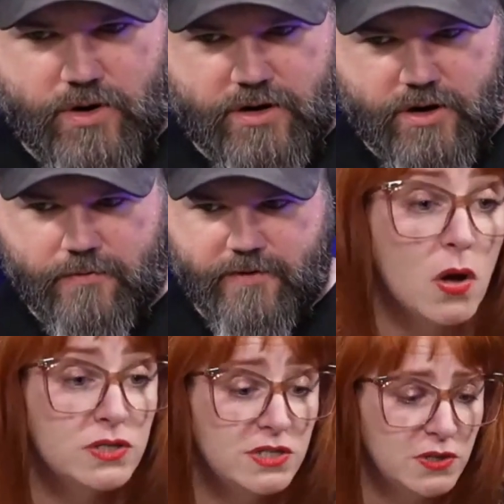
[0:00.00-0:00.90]
he's a
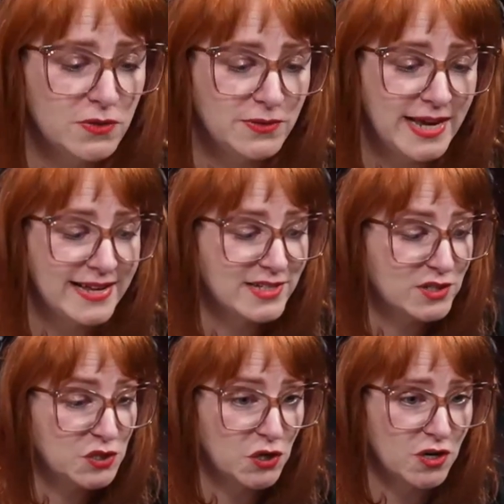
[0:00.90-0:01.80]
gross dude who takes
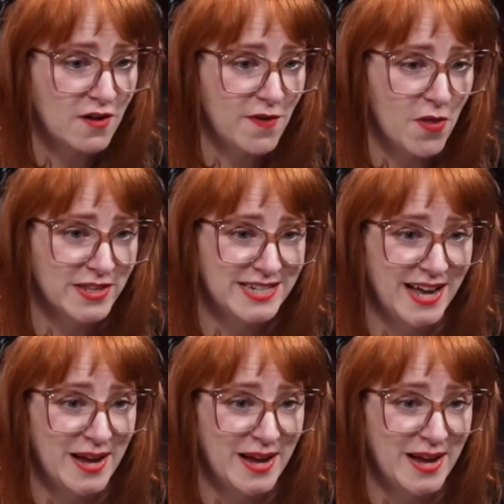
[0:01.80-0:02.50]
his shirt off all the time.